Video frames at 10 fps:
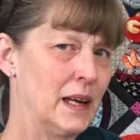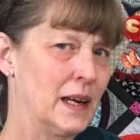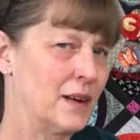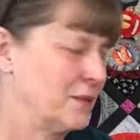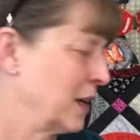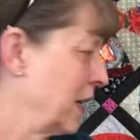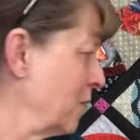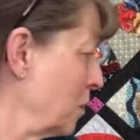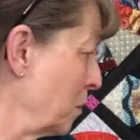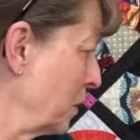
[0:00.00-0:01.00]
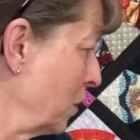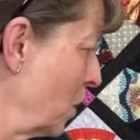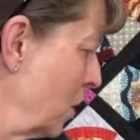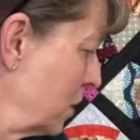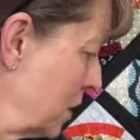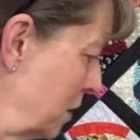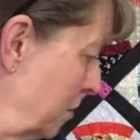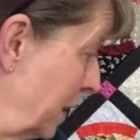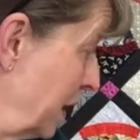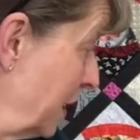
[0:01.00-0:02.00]
I can't remember what they're called.
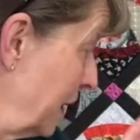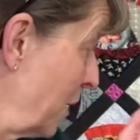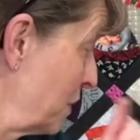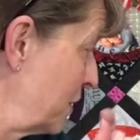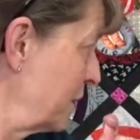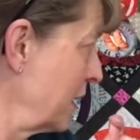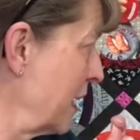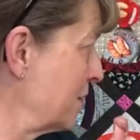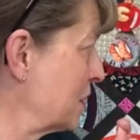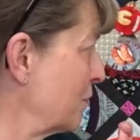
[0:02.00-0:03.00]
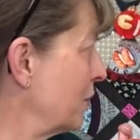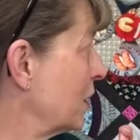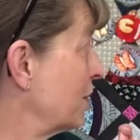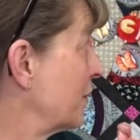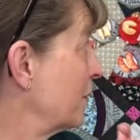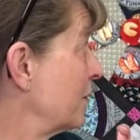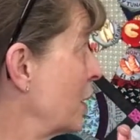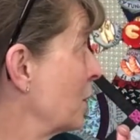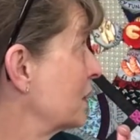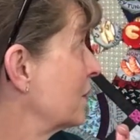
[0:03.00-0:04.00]
But I have some really fun
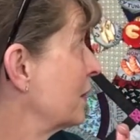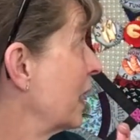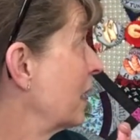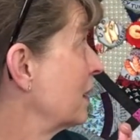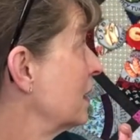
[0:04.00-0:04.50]
fabrics of that.